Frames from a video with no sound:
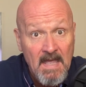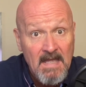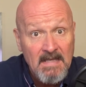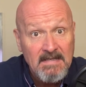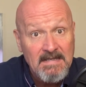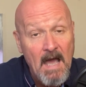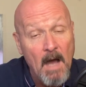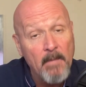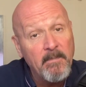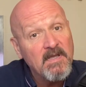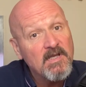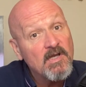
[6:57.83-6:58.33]

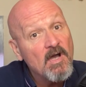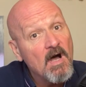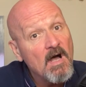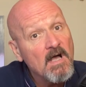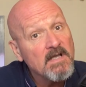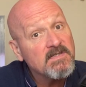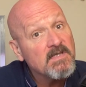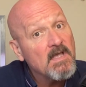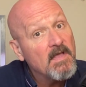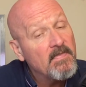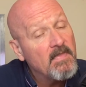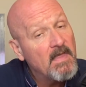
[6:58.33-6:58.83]
Now,
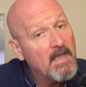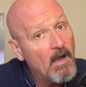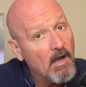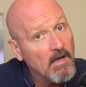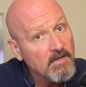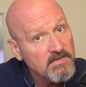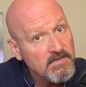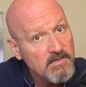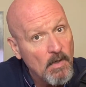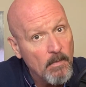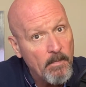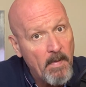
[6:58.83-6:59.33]
because they are
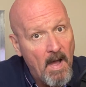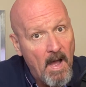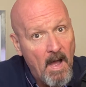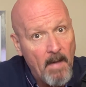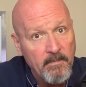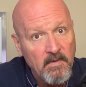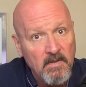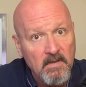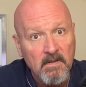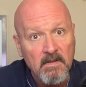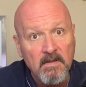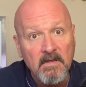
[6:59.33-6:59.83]
so
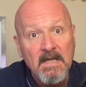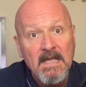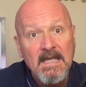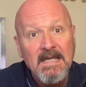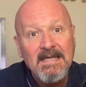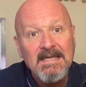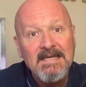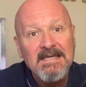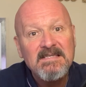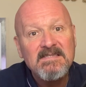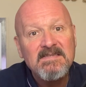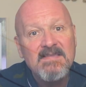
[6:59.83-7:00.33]
popular,
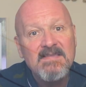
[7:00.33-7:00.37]
is